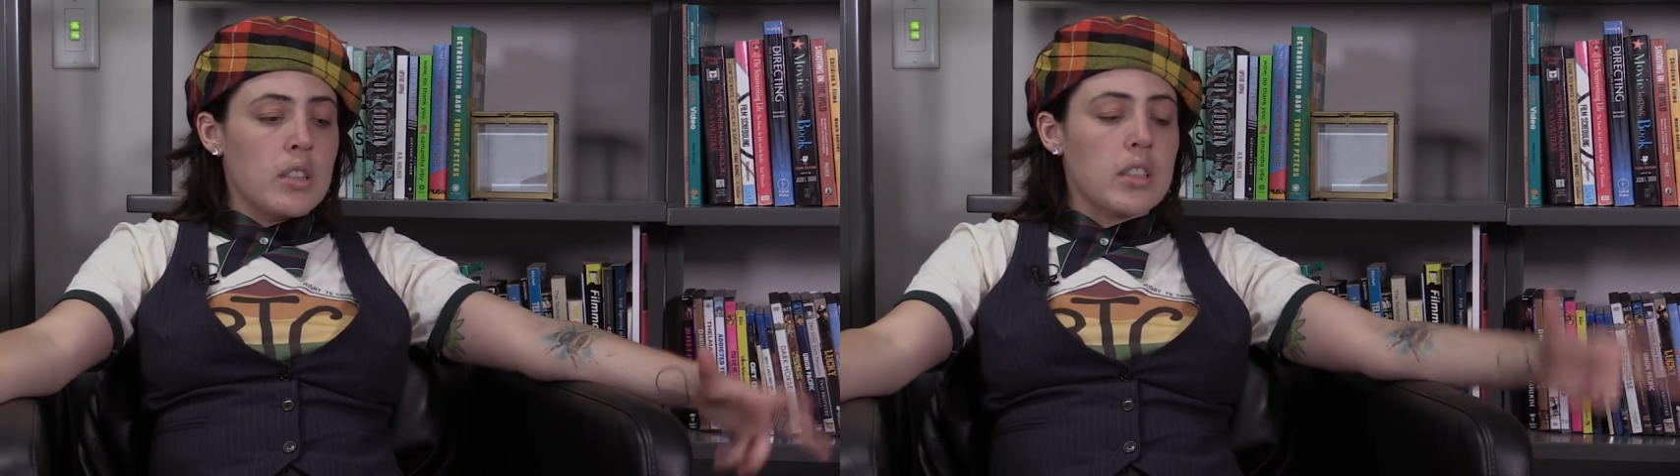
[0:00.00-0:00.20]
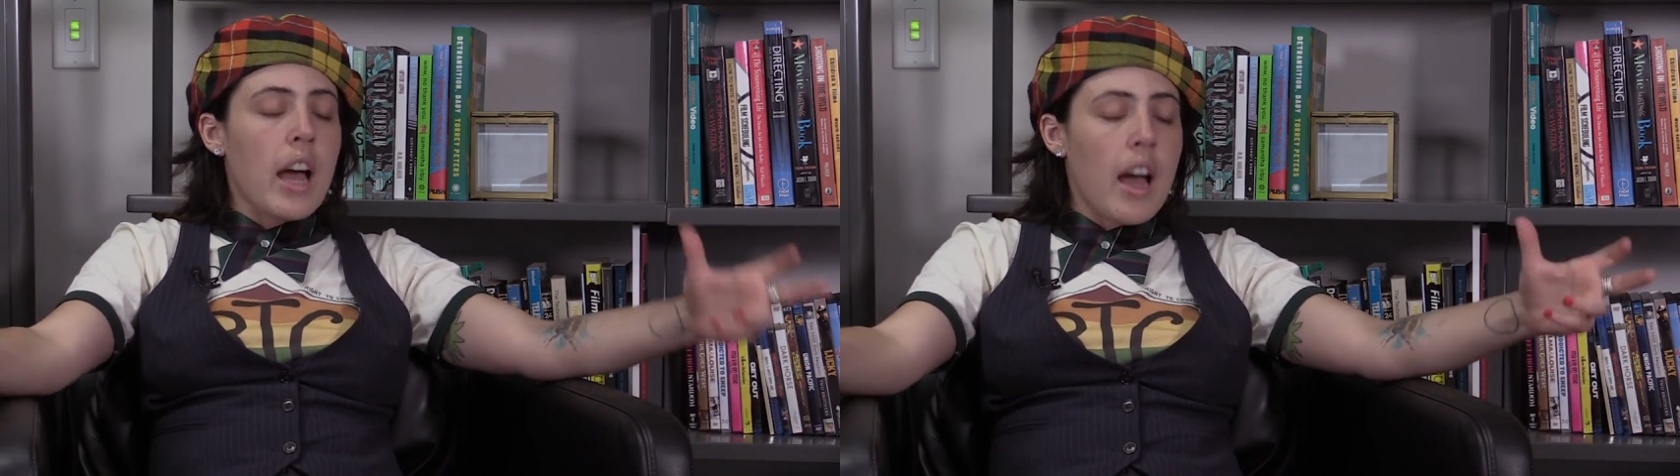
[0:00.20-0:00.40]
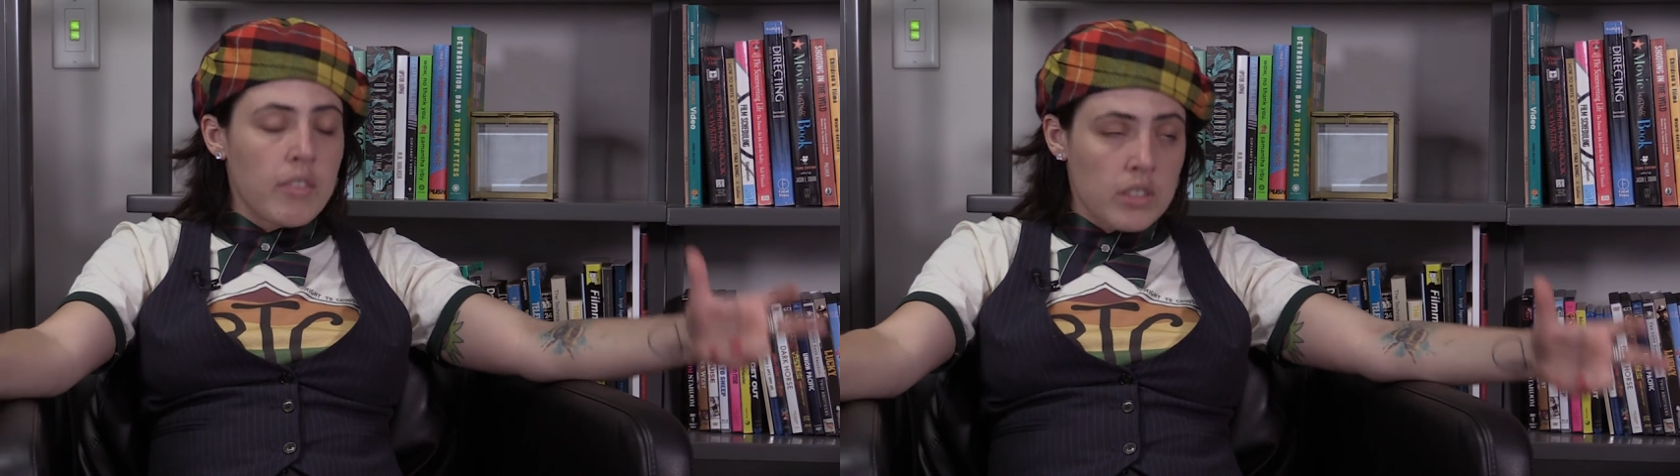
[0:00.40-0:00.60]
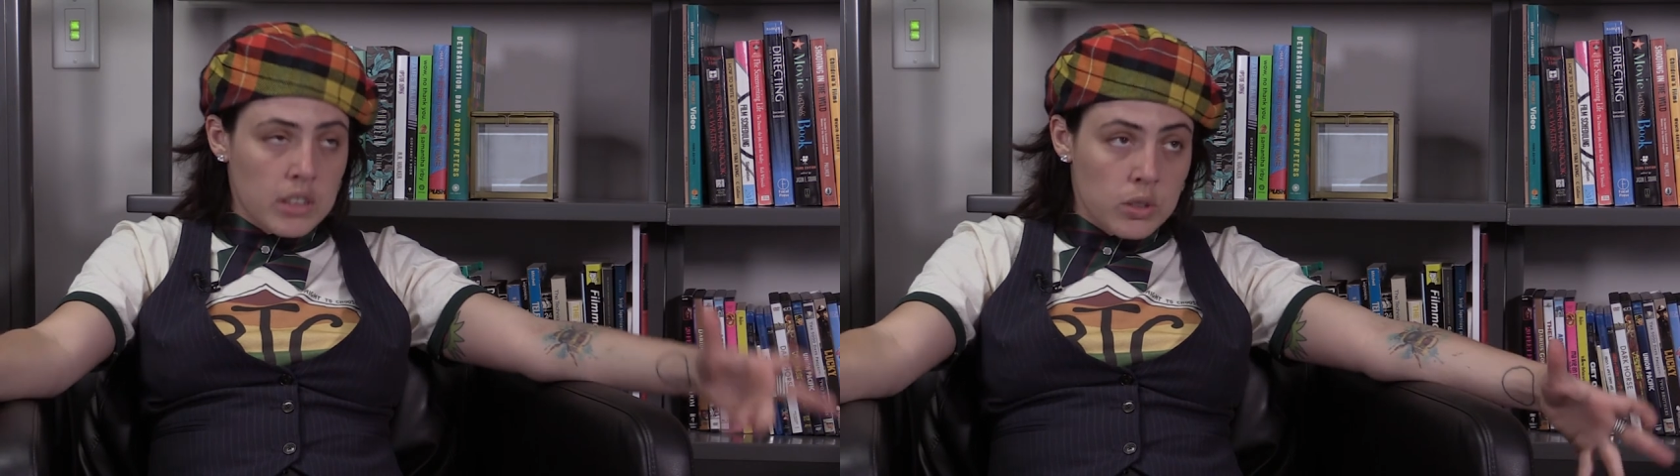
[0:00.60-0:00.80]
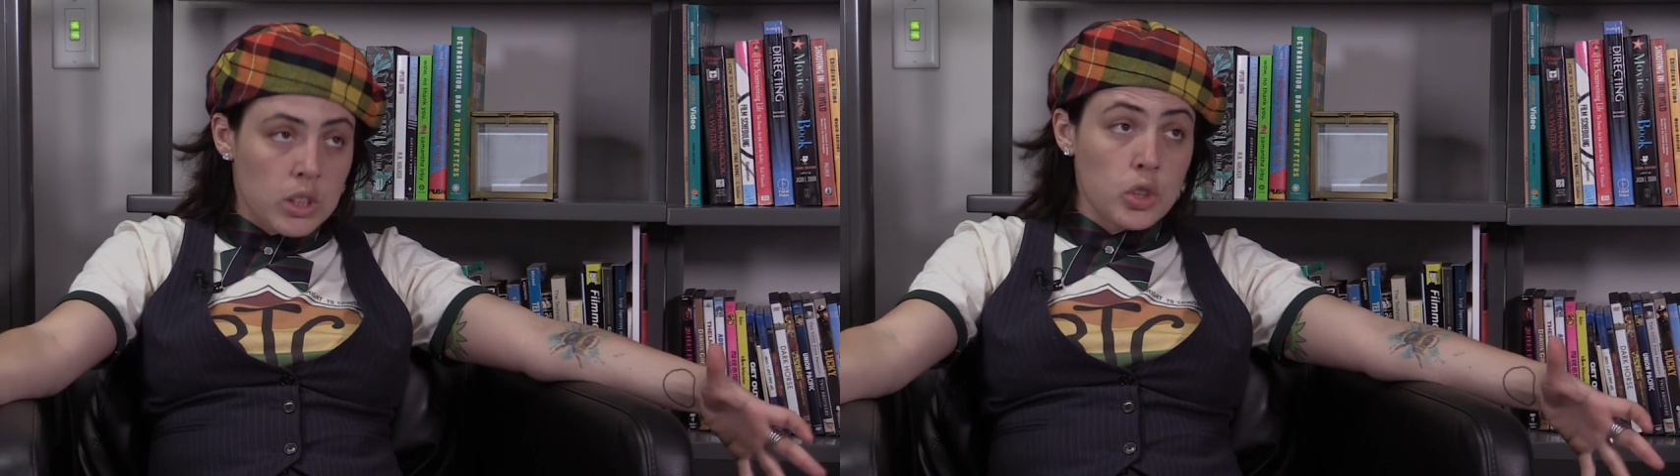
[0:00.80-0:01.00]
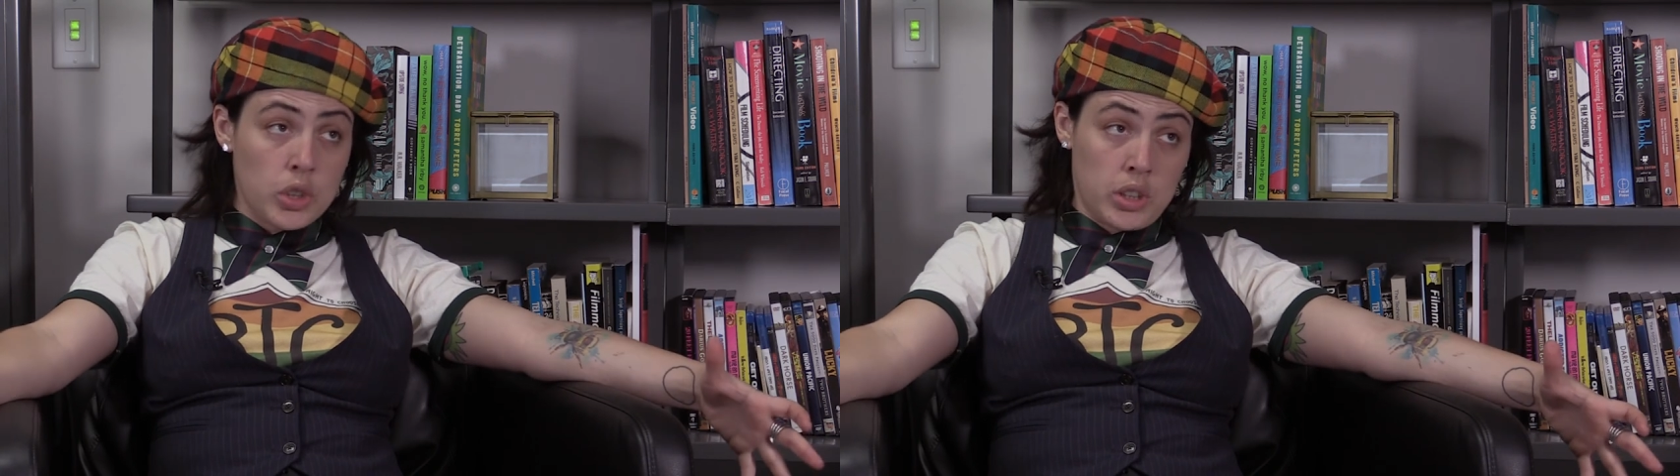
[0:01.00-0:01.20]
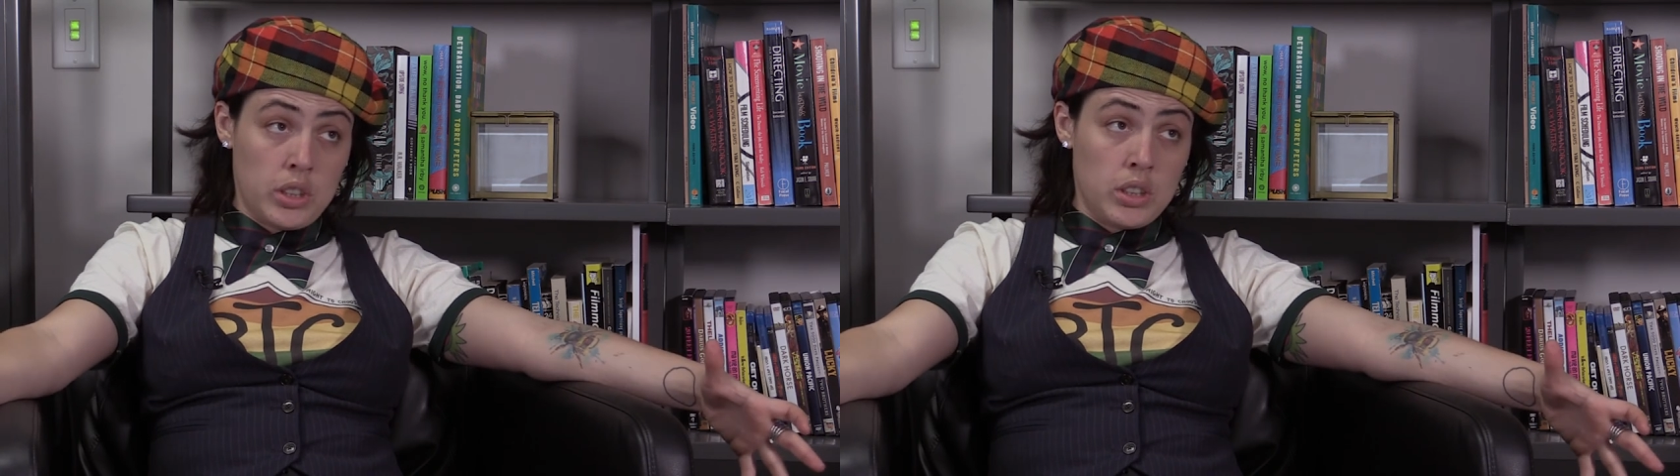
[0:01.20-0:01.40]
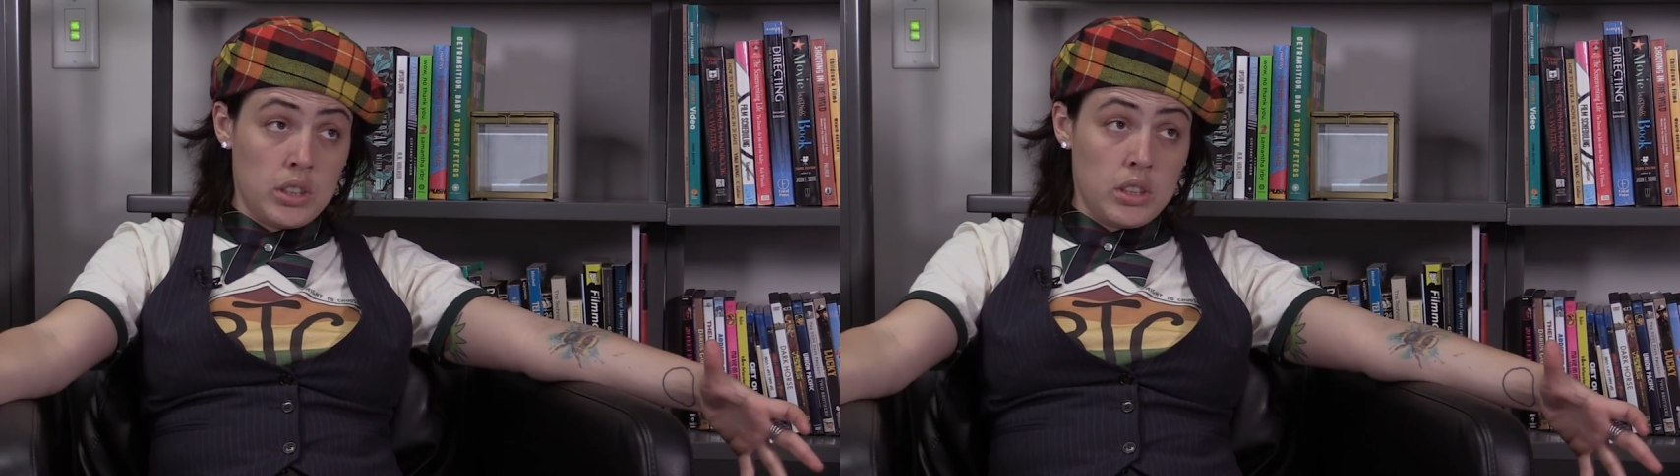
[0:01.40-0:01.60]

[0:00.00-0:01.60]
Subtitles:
to have literature,